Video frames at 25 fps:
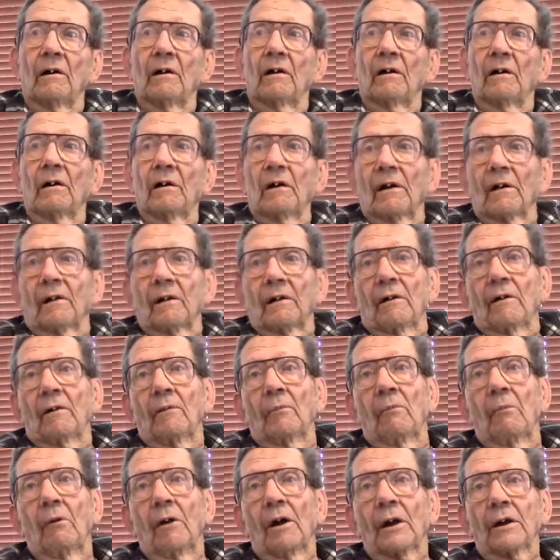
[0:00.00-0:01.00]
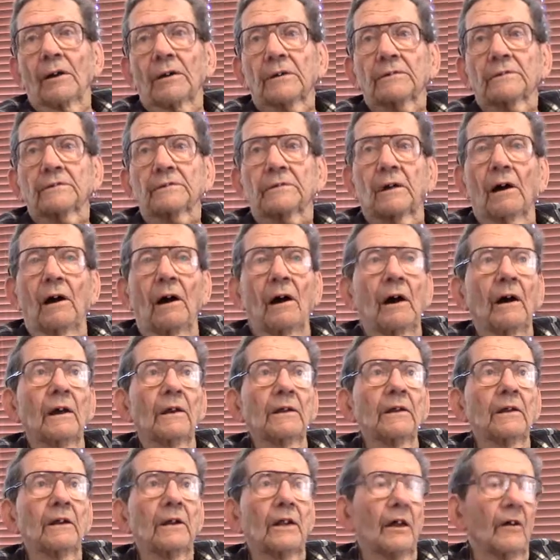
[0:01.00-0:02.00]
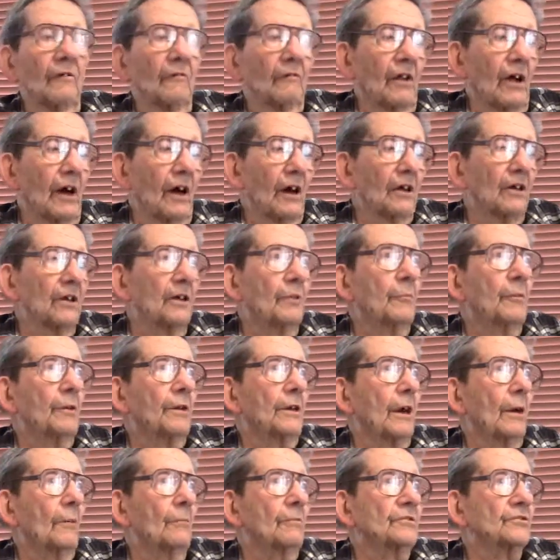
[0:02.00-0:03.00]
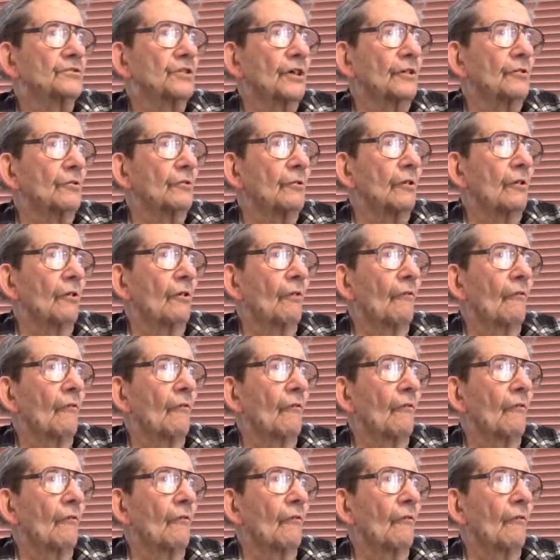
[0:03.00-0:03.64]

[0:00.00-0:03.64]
I thought, my God in heaven, how did he become a general?